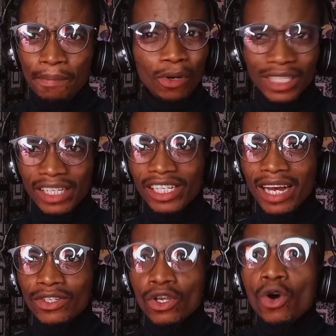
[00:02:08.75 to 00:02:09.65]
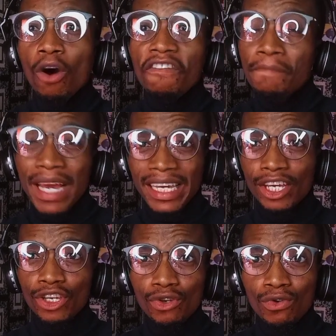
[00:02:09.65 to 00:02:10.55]
potentials of
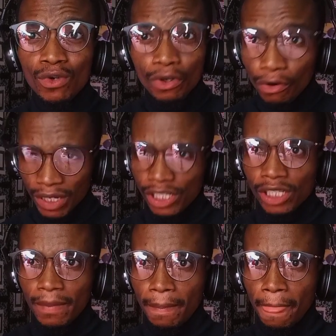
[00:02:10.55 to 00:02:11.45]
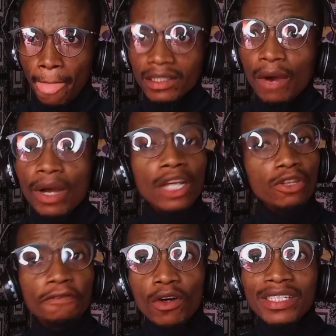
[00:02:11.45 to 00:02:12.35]
making you rich. Now, a
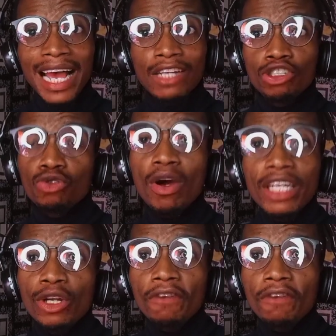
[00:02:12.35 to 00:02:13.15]
lot of us are struggling